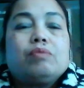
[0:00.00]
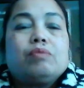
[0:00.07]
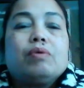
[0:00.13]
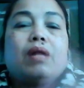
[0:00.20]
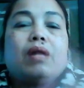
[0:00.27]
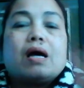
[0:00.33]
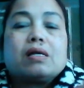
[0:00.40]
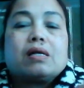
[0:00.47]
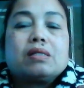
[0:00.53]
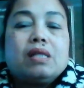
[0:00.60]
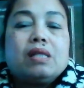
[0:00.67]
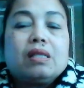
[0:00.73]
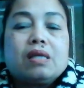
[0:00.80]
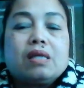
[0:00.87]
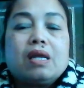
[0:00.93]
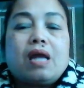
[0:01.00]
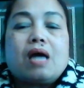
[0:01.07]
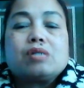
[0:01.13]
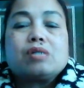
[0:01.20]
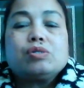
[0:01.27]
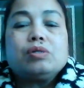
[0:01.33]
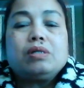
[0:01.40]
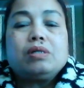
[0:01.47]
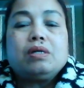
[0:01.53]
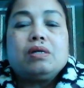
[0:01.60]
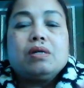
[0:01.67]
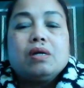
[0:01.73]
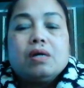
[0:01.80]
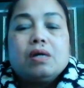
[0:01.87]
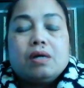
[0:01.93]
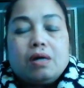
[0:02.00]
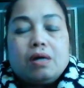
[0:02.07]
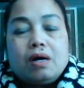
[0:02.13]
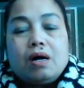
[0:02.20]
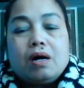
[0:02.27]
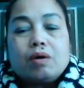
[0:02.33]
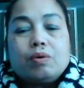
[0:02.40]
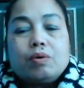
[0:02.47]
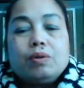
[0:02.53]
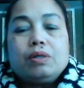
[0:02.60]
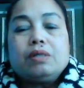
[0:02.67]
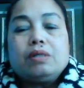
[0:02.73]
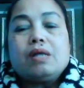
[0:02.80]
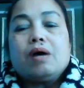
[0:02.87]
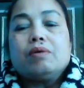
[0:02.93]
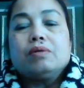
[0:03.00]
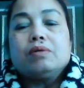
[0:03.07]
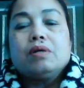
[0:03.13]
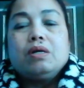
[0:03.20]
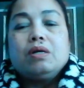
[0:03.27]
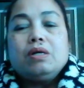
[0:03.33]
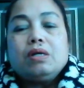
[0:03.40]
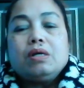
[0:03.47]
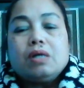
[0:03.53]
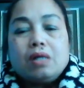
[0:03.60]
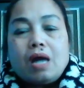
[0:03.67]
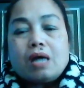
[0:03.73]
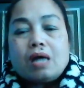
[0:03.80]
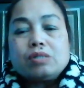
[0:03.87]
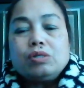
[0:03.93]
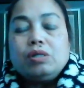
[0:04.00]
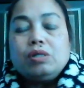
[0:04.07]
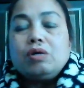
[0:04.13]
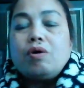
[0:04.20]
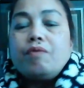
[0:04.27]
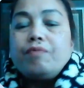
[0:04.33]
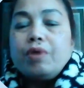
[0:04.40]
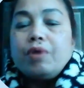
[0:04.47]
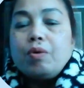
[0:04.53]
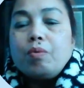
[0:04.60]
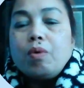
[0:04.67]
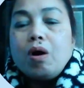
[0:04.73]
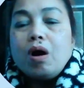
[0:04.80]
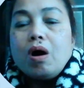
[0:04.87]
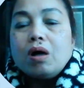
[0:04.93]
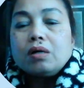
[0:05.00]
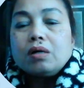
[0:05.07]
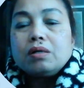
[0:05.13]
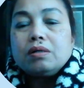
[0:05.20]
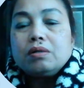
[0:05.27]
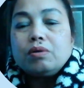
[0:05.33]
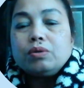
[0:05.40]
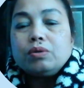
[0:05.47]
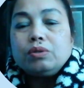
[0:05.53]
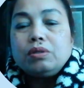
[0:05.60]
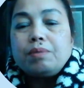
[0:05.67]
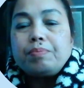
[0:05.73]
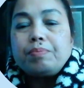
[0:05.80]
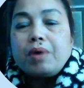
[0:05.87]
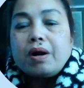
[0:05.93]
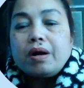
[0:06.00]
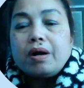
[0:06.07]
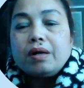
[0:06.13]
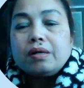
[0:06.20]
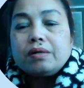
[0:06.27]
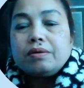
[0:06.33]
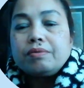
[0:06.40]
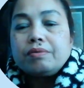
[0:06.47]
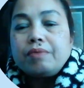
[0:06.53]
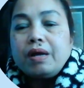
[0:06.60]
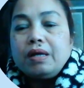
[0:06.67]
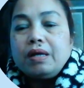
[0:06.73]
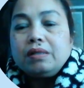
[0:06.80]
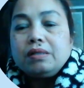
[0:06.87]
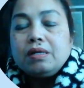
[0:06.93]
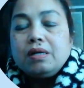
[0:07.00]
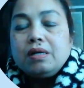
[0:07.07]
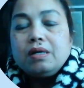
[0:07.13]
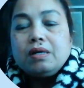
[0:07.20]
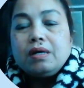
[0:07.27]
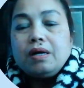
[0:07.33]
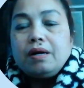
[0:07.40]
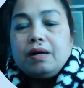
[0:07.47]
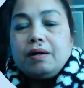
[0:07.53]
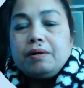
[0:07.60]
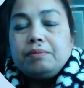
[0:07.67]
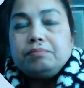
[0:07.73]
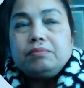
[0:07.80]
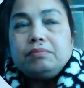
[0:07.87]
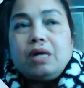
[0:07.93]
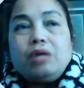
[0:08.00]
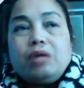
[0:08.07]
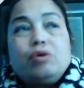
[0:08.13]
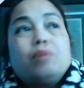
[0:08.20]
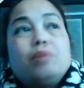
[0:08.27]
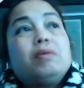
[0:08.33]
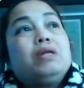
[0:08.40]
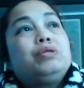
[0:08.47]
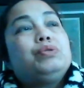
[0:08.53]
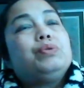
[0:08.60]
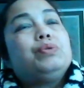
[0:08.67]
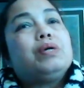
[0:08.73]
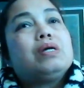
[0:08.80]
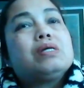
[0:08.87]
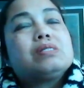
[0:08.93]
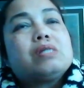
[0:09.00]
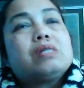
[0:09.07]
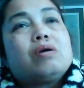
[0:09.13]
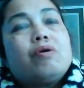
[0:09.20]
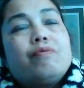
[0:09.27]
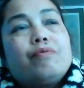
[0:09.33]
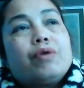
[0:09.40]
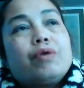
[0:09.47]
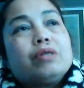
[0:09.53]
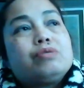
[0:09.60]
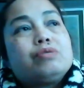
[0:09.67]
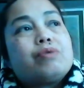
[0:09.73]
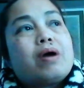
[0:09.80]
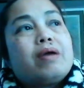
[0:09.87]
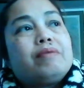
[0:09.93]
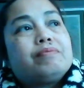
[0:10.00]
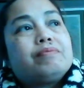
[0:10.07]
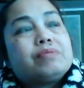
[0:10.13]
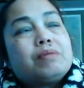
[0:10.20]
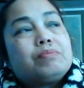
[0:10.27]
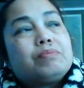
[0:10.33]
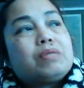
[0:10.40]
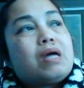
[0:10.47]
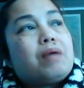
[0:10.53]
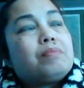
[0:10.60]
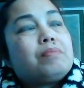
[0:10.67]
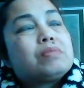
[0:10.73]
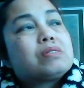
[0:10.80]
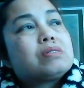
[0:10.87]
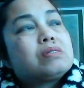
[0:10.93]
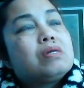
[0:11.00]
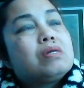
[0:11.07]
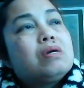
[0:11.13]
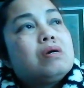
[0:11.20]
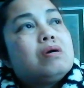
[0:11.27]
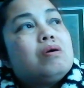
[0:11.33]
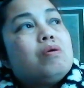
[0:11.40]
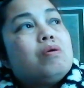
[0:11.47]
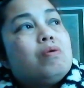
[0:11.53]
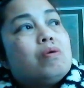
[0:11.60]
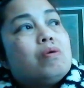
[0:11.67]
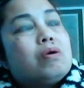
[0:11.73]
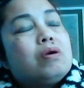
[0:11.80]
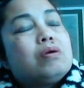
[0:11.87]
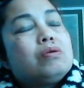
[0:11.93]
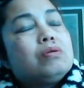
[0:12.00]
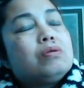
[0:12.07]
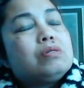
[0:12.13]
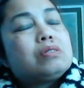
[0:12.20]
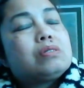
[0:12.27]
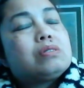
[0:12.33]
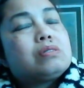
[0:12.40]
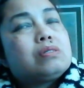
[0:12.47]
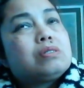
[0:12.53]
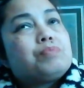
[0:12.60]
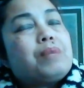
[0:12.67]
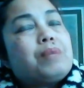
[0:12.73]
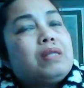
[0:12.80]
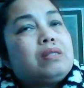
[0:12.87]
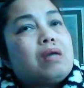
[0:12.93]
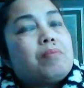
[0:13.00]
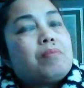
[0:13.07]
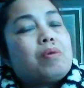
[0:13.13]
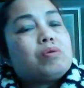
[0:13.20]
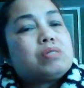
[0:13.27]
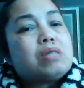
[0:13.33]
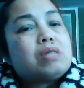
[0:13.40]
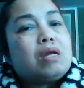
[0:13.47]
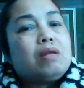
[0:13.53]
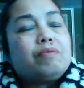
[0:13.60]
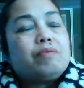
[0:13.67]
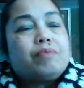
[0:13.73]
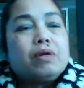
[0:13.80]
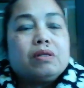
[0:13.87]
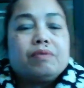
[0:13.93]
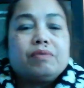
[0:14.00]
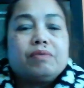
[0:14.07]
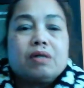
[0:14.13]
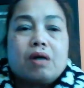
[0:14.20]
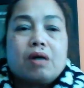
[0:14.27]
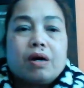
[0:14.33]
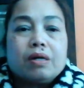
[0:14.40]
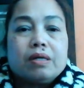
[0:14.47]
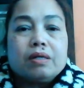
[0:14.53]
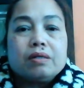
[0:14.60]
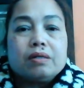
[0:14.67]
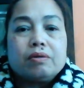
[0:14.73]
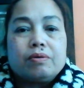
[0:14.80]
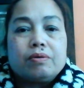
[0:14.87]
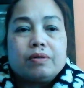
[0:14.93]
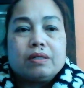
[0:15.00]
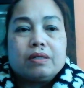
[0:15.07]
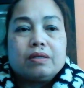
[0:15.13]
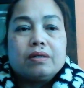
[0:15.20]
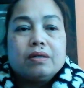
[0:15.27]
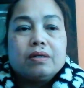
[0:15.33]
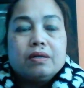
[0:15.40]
that can actually cool you down. You can actually go for a walk, go to the park, right? I normally do is I go for a drive sometimes, or spend time outside in front of the garden, or